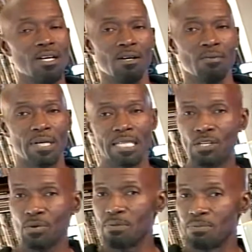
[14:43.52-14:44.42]
but he
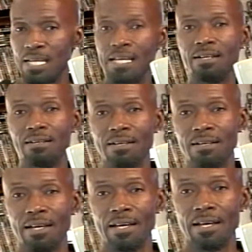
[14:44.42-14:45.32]
creeped in,
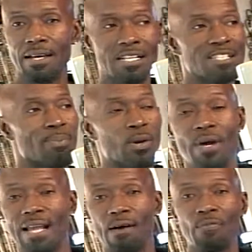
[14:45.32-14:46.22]
and he's
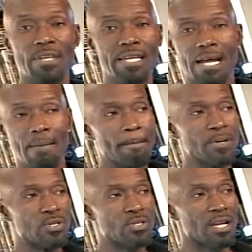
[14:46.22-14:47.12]
blowing out the
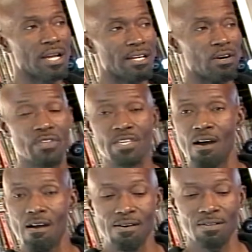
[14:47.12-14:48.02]
numbers and on the
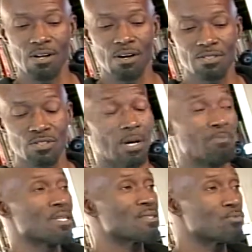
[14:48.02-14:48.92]
yard. So I'm
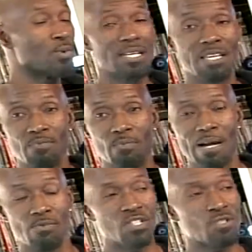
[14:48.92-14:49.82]
just want to give my
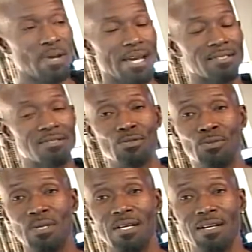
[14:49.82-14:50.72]
respect
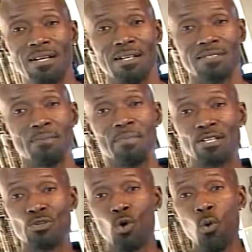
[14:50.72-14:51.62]
to
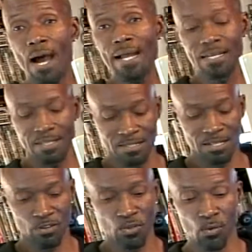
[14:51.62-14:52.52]
somebody who quietly is
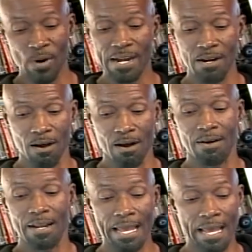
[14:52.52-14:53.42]
under the radar
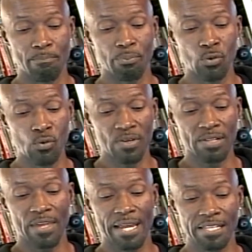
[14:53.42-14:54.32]
and
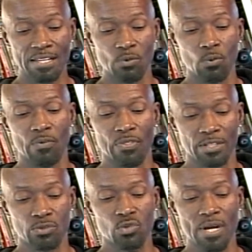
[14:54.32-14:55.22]
proving that even when
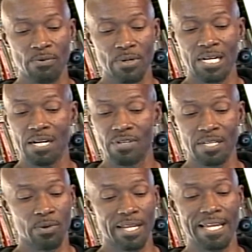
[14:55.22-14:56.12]
they're trying to recover
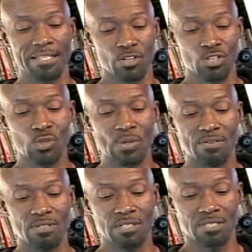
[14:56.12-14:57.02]
and regain their
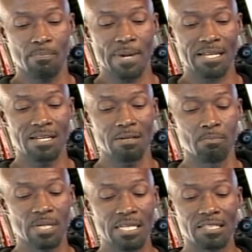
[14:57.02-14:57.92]
strength to sit back and
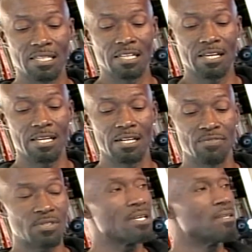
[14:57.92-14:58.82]
compete in the
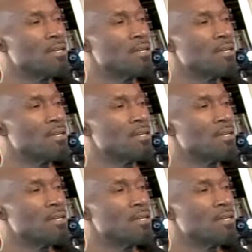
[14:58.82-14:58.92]
NFC,